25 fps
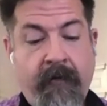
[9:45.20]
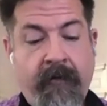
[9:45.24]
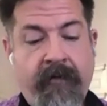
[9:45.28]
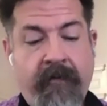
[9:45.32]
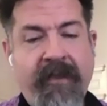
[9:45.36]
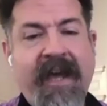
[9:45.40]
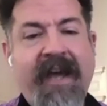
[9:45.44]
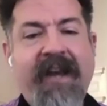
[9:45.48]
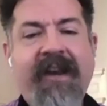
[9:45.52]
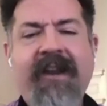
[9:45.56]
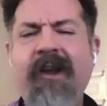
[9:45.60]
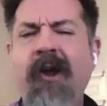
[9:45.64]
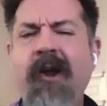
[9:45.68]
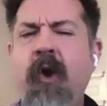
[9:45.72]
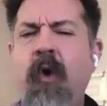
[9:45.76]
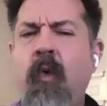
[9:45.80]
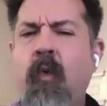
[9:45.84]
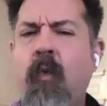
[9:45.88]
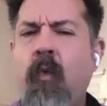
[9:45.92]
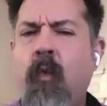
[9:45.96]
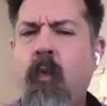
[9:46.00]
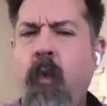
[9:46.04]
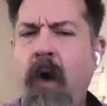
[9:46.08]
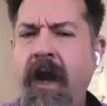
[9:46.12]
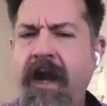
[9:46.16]
That
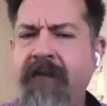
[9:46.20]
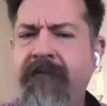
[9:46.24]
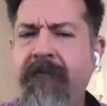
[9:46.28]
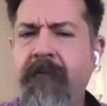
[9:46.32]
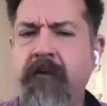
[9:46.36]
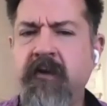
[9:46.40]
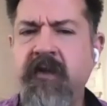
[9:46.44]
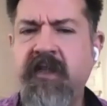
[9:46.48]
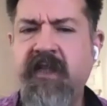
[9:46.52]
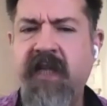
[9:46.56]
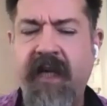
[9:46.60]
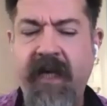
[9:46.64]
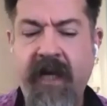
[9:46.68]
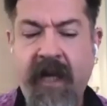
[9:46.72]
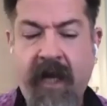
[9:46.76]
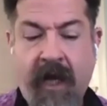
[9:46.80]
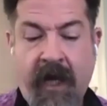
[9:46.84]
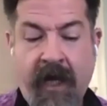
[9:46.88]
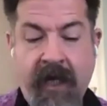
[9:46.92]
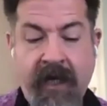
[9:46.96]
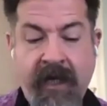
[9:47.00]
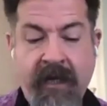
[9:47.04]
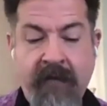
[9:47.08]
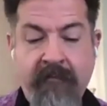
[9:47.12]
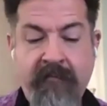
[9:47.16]
wafers and
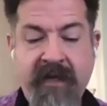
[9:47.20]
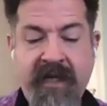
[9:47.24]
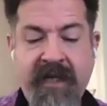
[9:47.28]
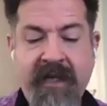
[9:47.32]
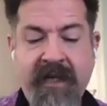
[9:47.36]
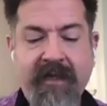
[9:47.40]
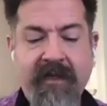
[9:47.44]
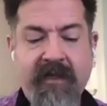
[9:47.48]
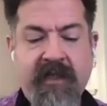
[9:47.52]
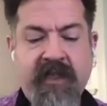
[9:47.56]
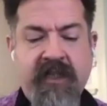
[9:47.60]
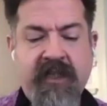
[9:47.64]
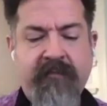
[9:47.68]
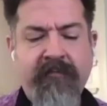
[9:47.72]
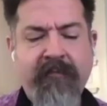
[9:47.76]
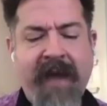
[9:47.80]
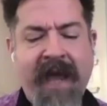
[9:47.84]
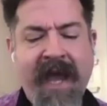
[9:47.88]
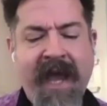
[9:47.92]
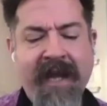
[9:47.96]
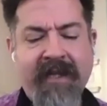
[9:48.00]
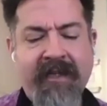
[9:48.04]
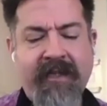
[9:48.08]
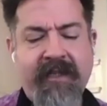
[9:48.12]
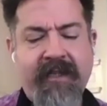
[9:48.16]
honey bit
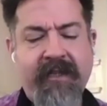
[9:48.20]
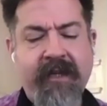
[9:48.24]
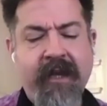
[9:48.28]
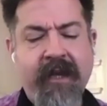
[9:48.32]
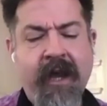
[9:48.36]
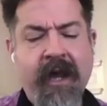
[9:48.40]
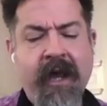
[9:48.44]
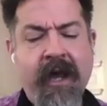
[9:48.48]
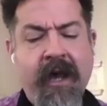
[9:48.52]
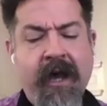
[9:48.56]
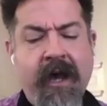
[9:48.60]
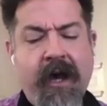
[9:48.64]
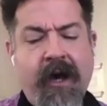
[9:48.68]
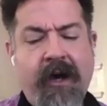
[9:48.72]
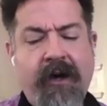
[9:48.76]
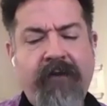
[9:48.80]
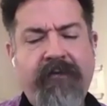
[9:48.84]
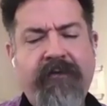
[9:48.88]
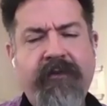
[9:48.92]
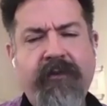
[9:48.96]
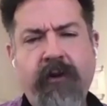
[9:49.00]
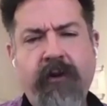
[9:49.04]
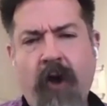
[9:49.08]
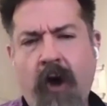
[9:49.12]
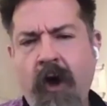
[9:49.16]
smacks
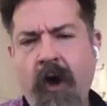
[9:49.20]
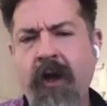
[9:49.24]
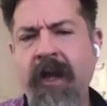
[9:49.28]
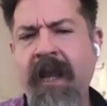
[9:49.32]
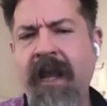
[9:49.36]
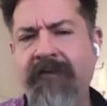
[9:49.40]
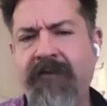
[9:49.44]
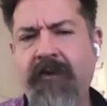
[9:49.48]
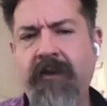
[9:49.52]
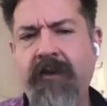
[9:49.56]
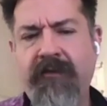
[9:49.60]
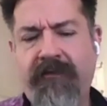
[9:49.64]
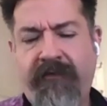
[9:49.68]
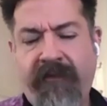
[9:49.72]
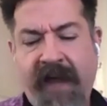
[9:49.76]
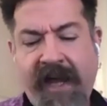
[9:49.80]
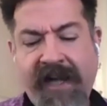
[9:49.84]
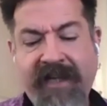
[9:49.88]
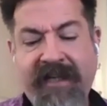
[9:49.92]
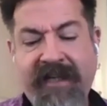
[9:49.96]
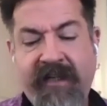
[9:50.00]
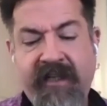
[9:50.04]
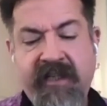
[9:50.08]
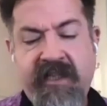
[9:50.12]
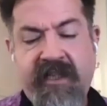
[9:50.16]
of long after the
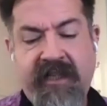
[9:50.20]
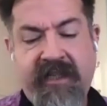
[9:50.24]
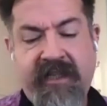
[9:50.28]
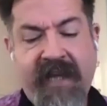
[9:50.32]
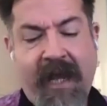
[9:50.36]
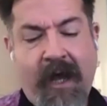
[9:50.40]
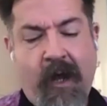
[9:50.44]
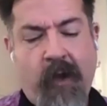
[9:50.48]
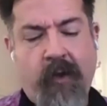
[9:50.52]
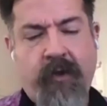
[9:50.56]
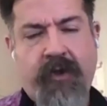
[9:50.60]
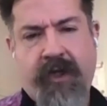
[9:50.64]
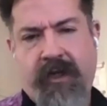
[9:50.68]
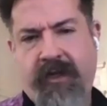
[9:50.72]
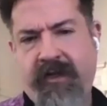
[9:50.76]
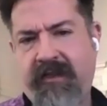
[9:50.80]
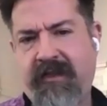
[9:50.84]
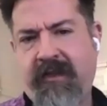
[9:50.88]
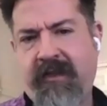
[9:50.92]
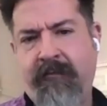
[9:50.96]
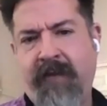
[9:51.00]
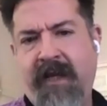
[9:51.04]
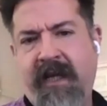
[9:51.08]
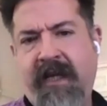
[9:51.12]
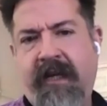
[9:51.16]
fact nostalgia
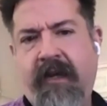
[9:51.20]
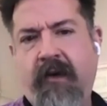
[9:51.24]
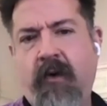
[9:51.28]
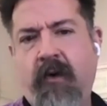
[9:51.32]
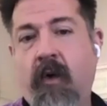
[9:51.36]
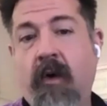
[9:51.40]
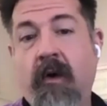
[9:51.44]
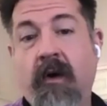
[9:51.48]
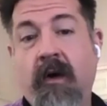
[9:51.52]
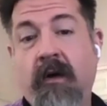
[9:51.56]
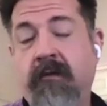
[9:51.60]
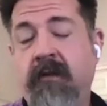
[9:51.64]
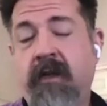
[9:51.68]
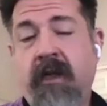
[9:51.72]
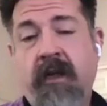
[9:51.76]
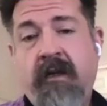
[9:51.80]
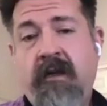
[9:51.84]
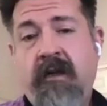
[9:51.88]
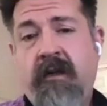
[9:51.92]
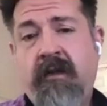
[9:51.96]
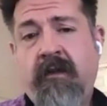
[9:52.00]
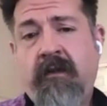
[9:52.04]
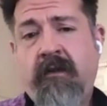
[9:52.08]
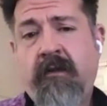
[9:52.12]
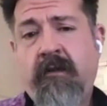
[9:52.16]
to me, or
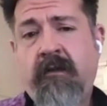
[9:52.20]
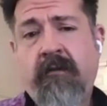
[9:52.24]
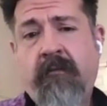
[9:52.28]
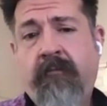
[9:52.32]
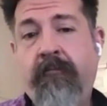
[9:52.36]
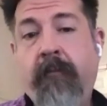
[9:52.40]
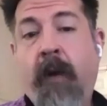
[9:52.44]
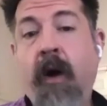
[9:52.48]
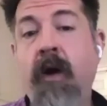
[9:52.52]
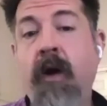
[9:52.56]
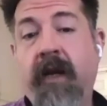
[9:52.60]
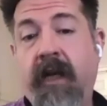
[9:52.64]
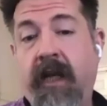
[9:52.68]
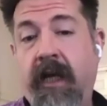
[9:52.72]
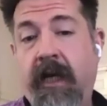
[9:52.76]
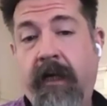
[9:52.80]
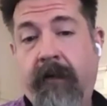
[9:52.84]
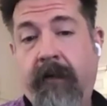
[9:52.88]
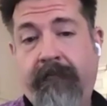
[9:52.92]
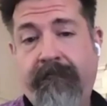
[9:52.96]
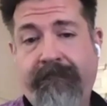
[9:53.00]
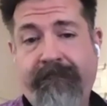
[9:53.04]
marketing.